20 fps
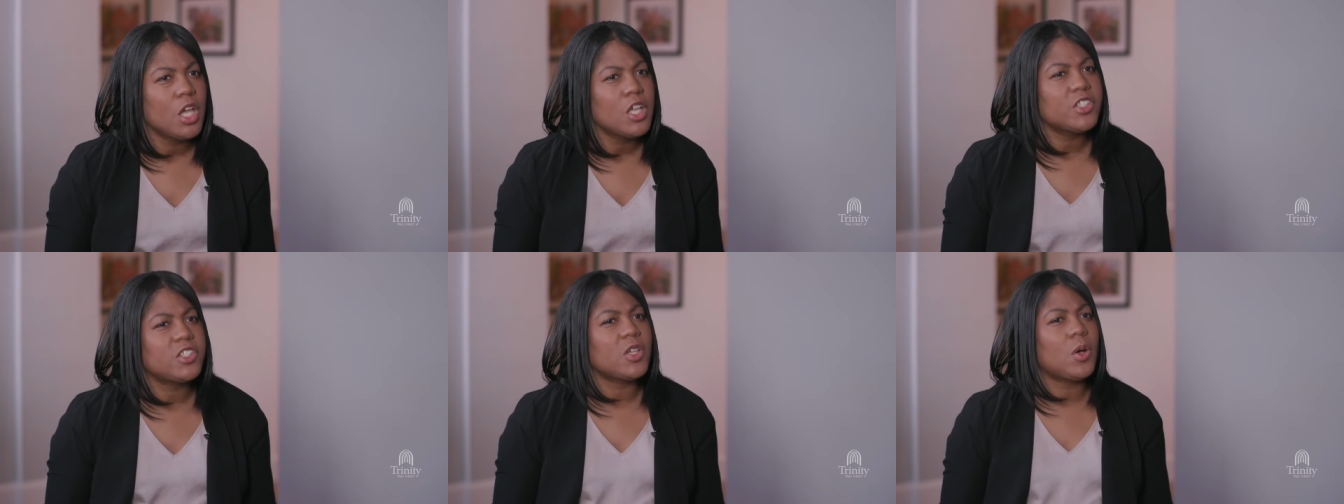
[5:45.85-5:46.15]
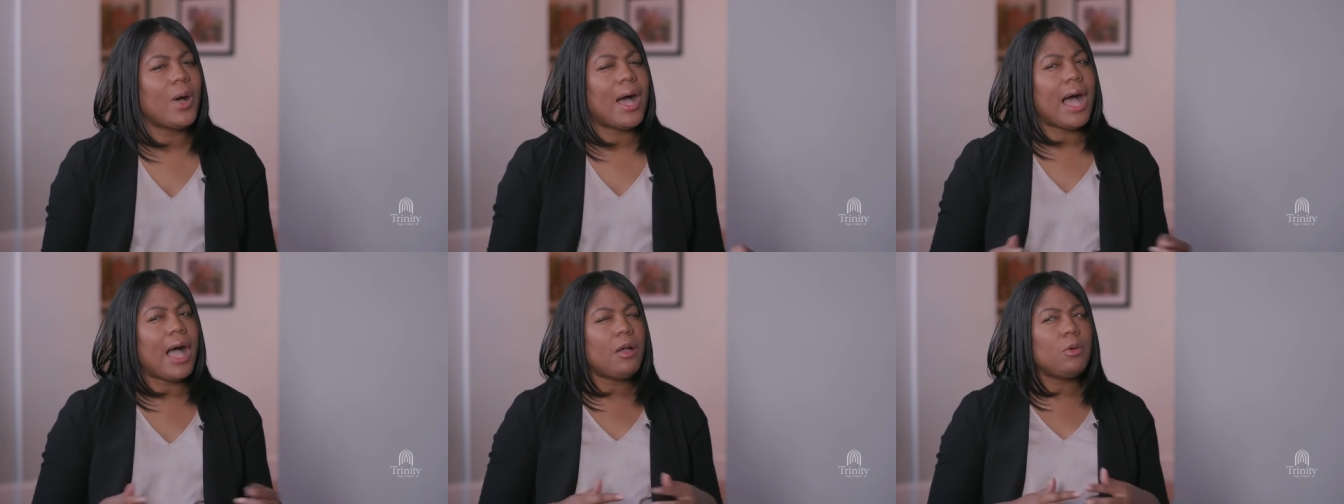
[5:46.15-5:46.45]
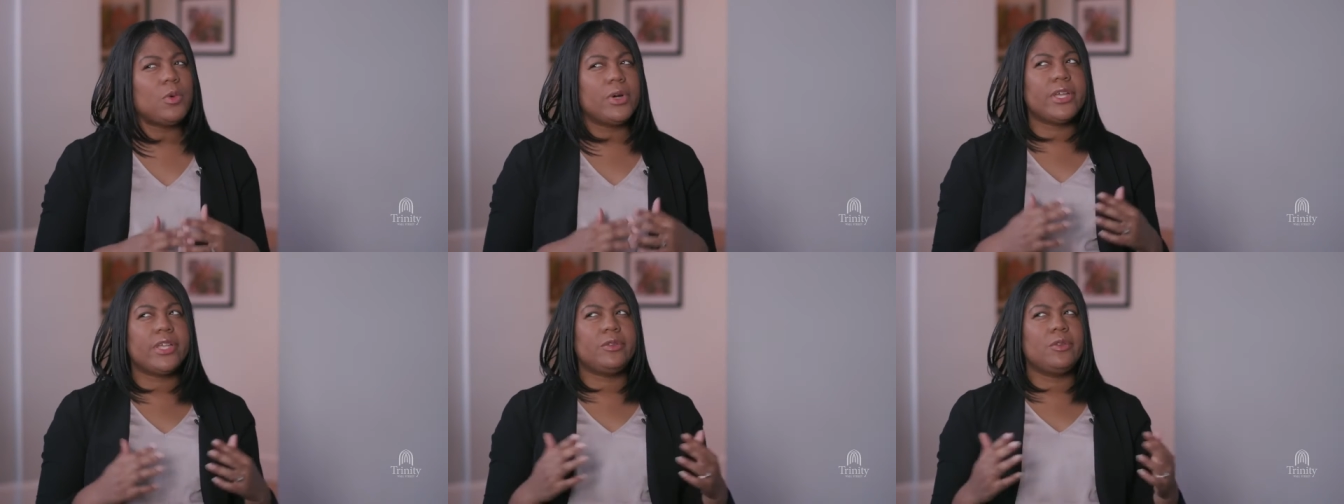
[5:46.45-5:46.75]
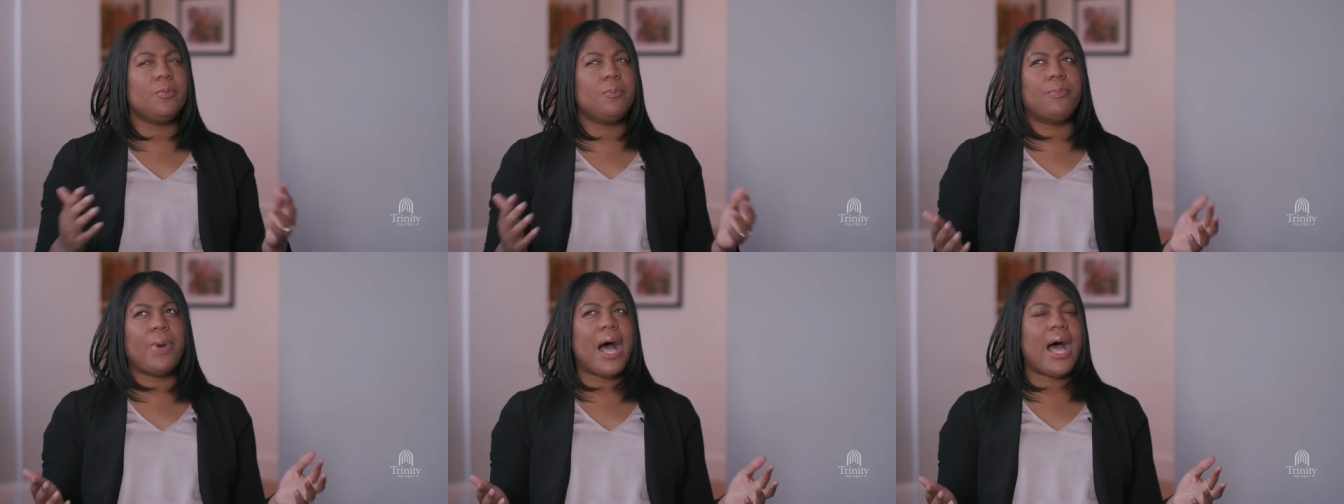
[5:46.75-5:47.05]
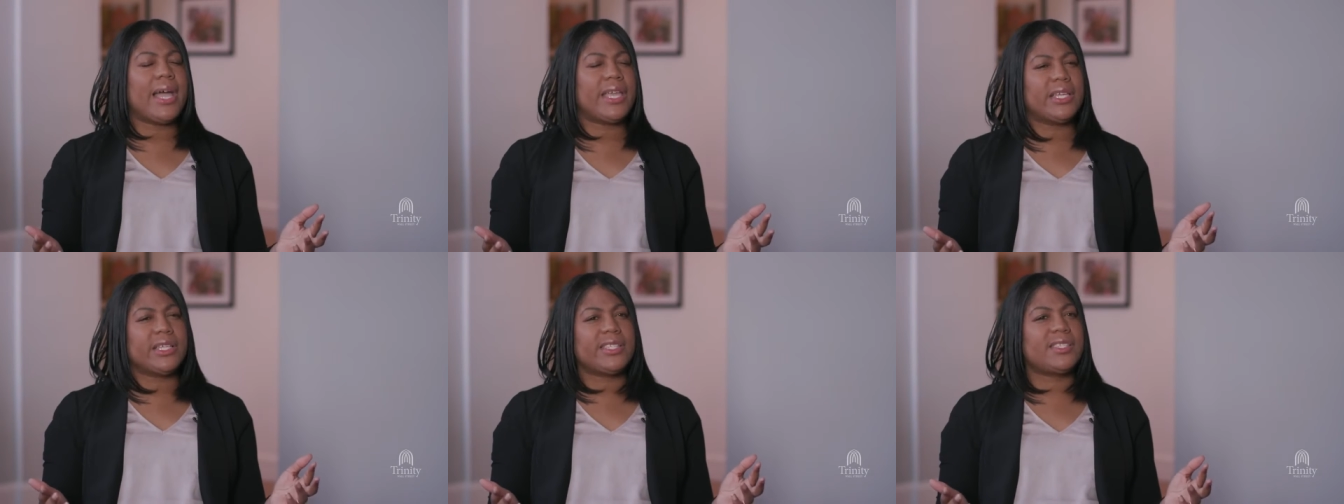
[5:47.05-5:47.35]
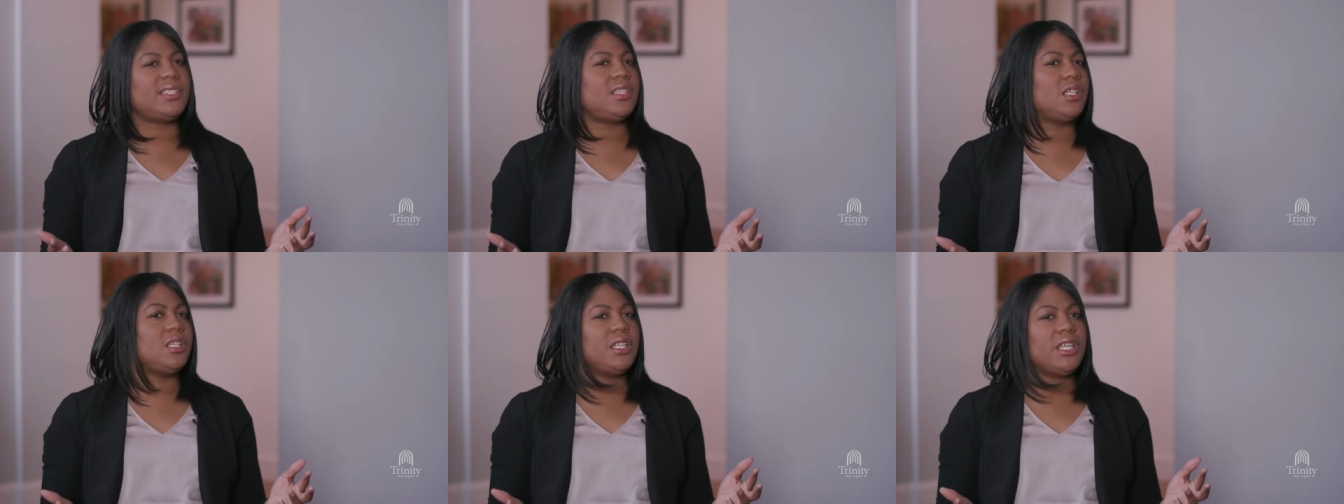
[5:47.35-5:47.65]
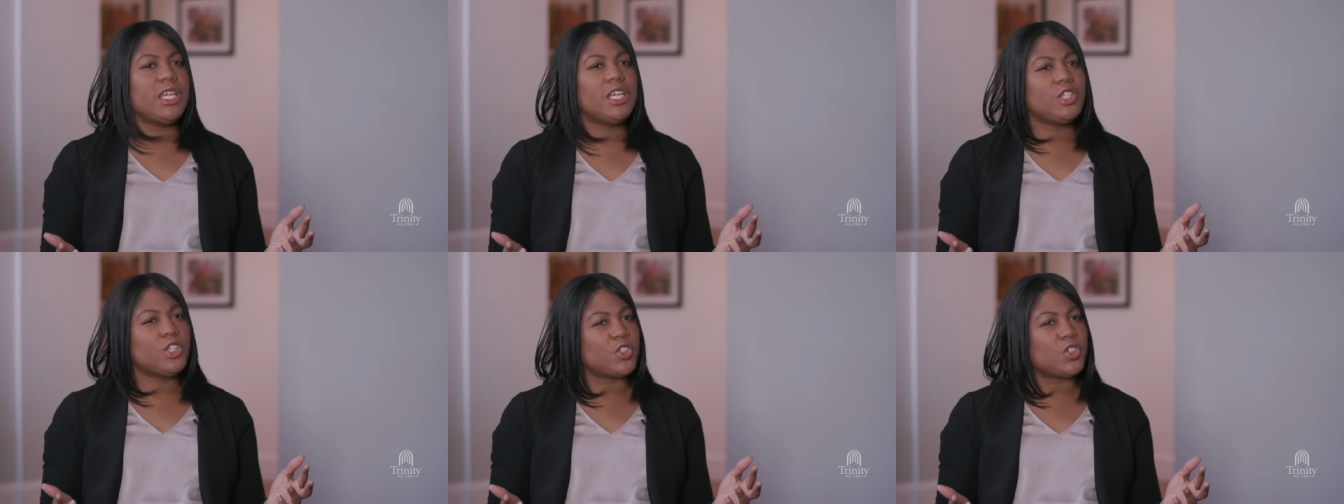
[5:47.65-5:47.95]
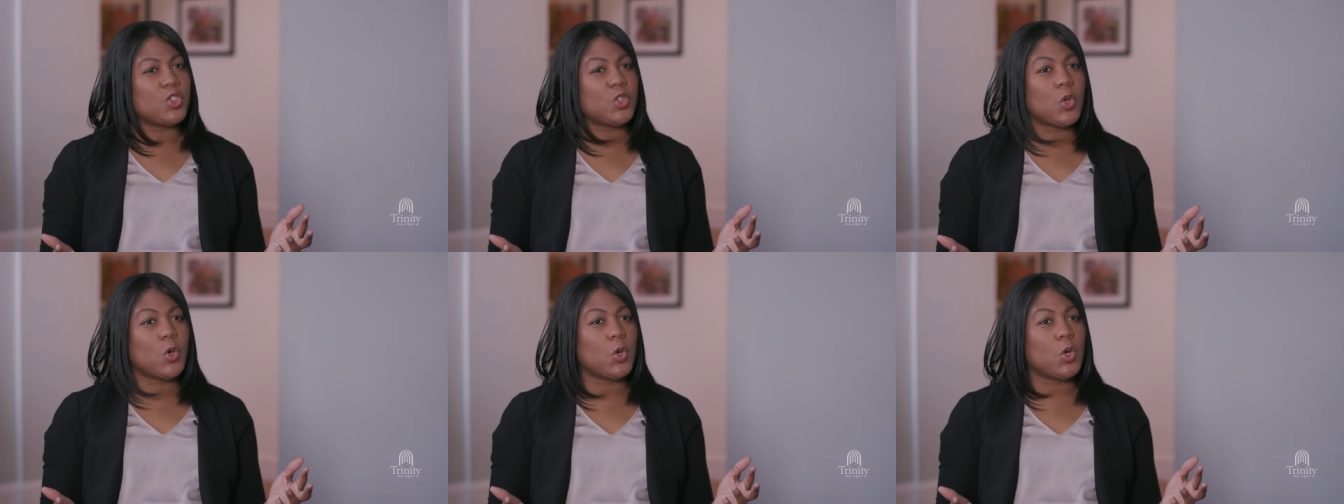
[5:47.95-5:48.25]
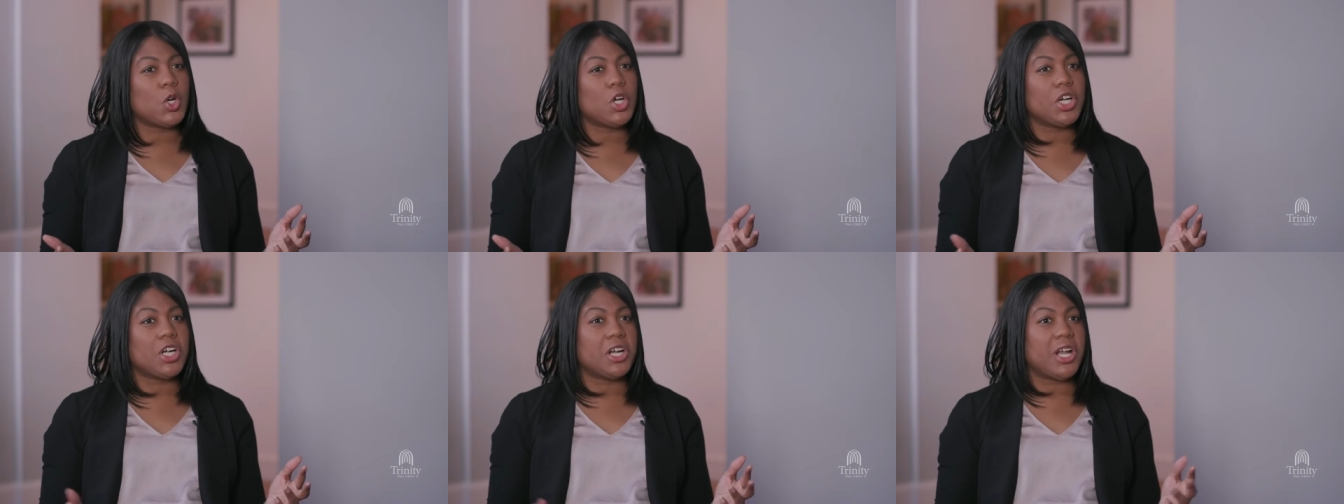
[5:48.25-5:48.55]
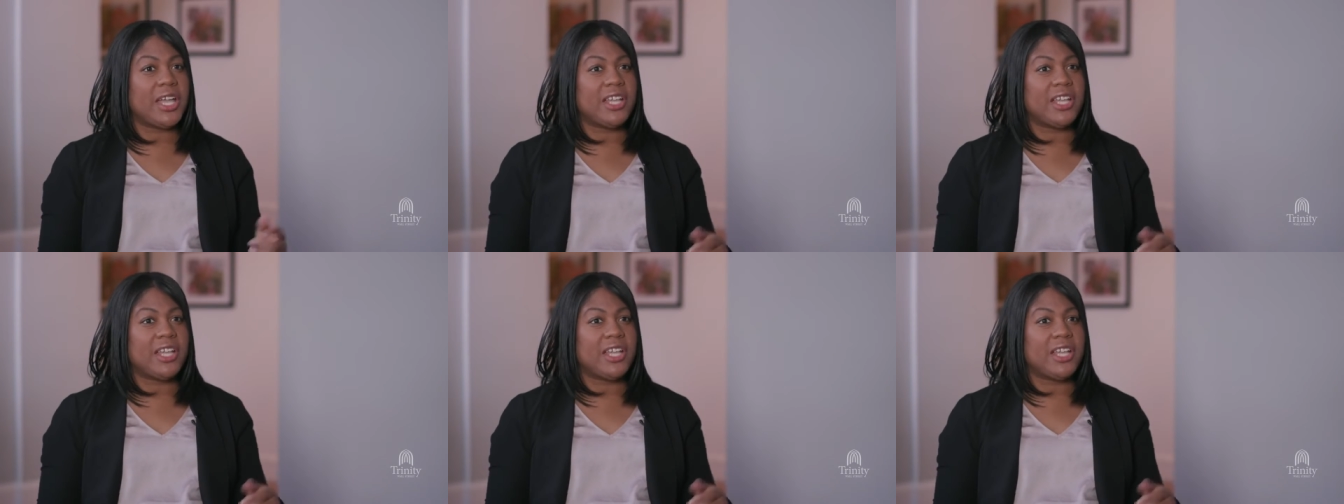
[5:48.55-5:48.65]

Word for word: So I would buy a CD in a store